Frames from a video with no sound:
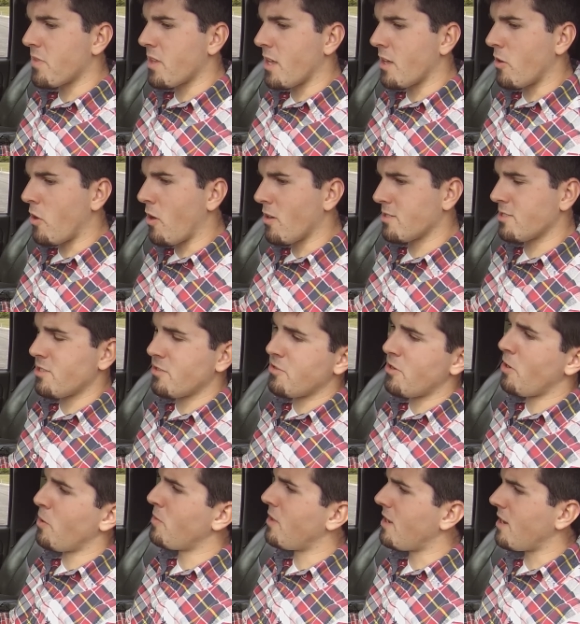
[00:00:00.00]
And also
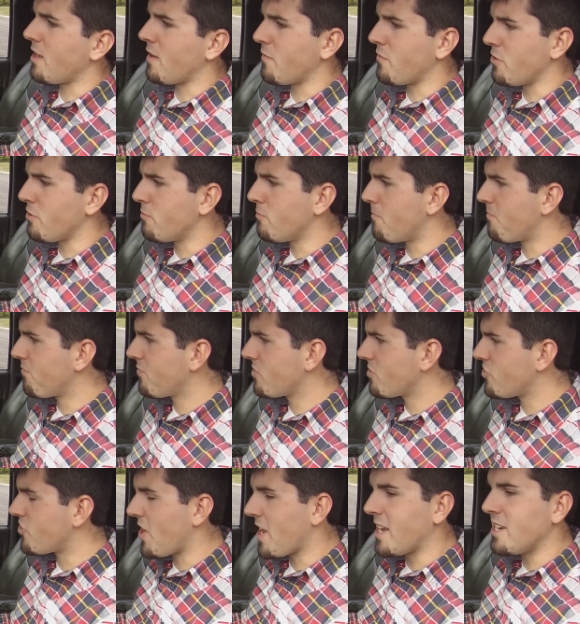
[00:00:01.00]
know that if you
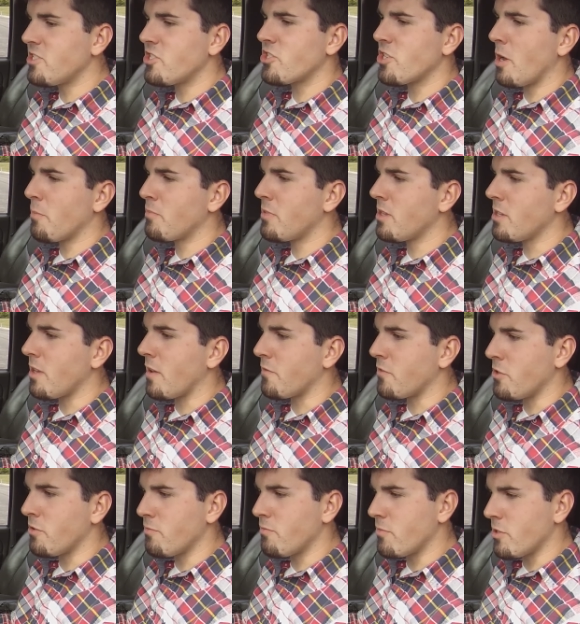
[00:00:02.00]
change something, if
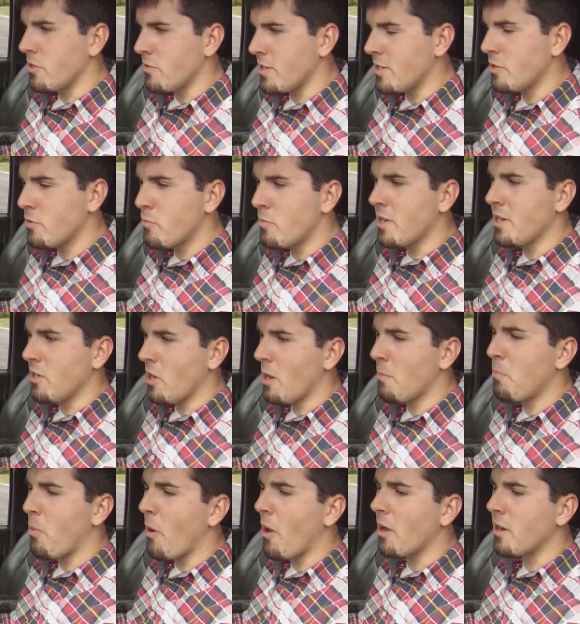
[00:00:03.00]
you need to read
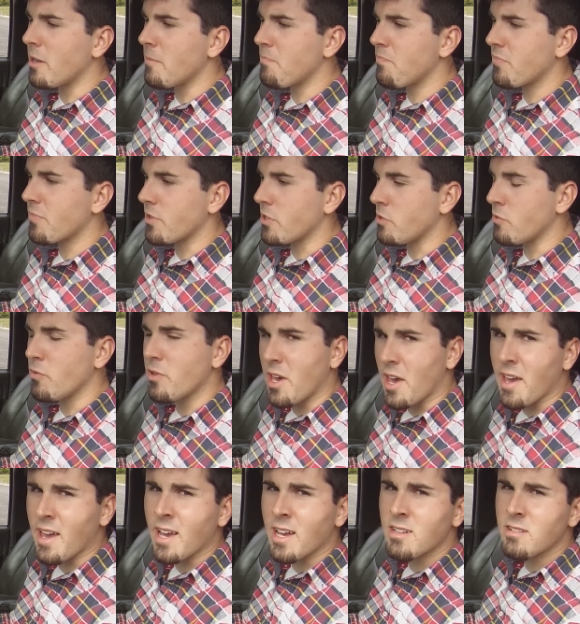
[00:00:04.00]
up on it. You
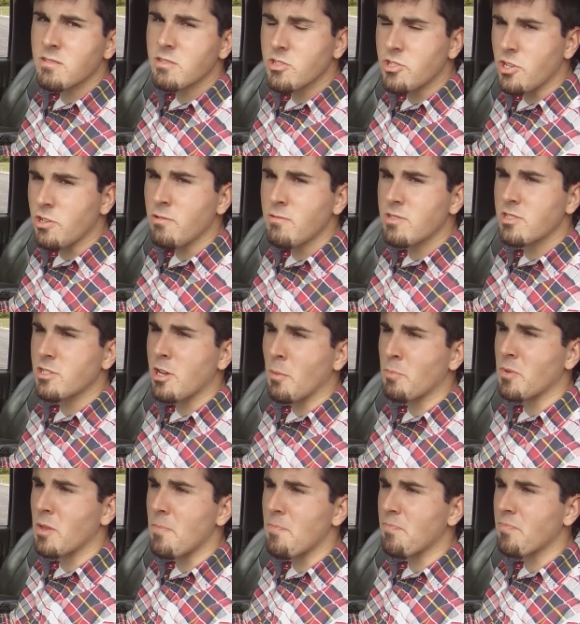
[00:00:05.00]
can tune
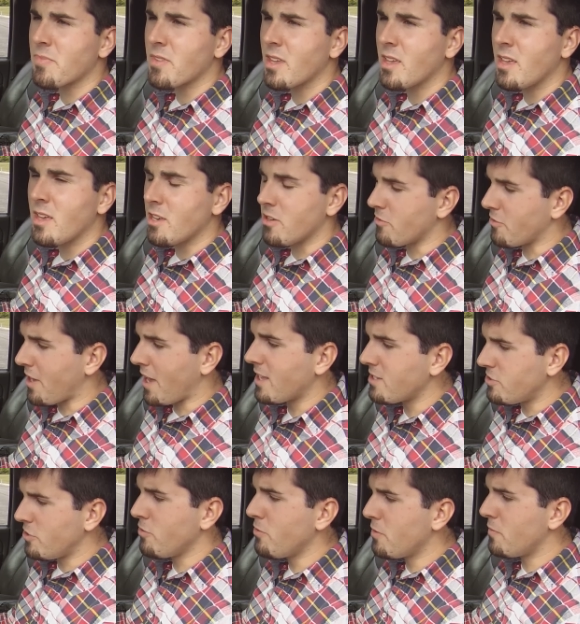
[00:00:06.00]
something, you
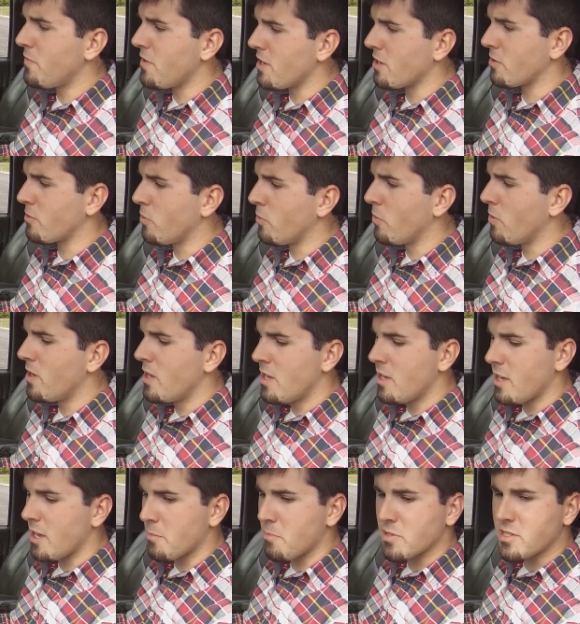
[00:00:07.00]
can tune a vehicle
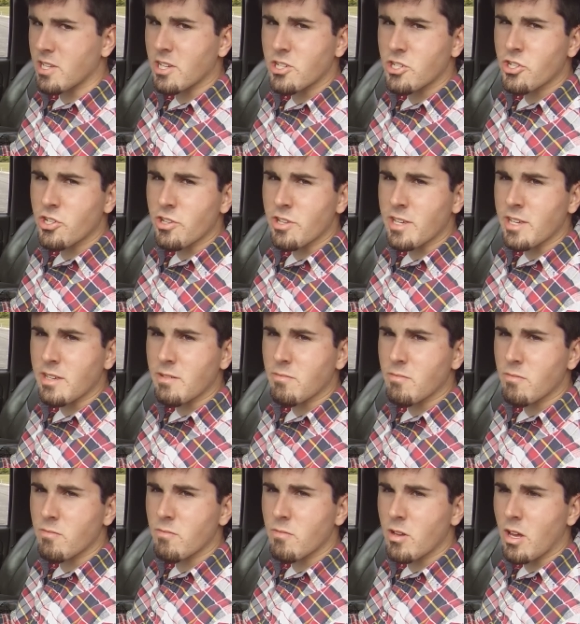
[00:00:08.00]
and potentially
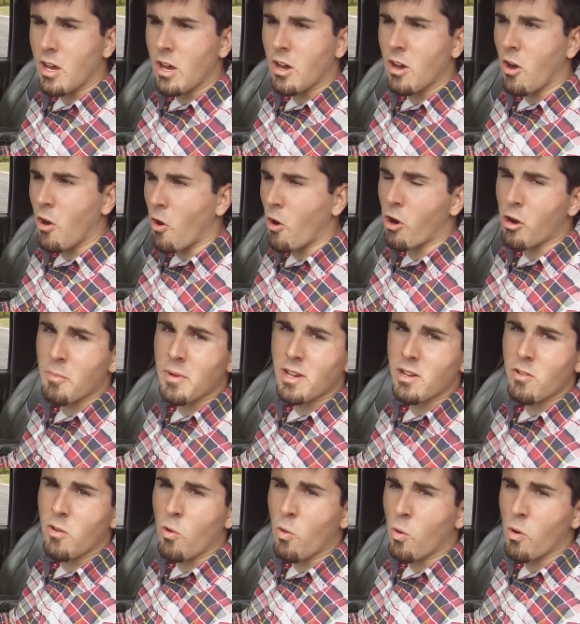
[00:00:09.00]
harm
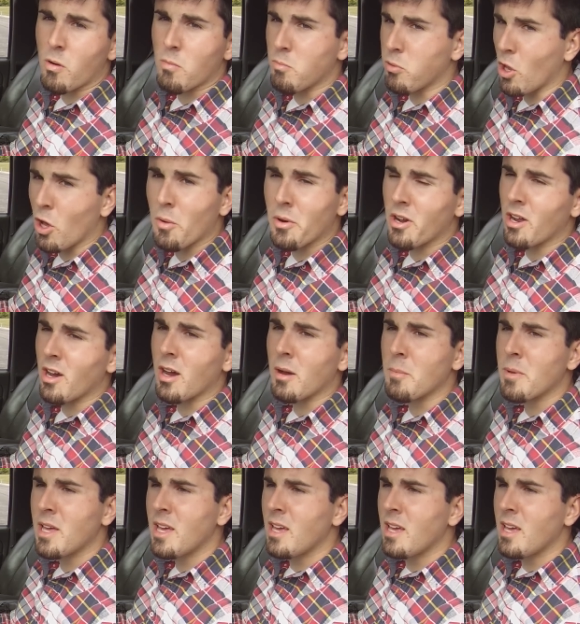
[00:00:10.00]
it or blow it up.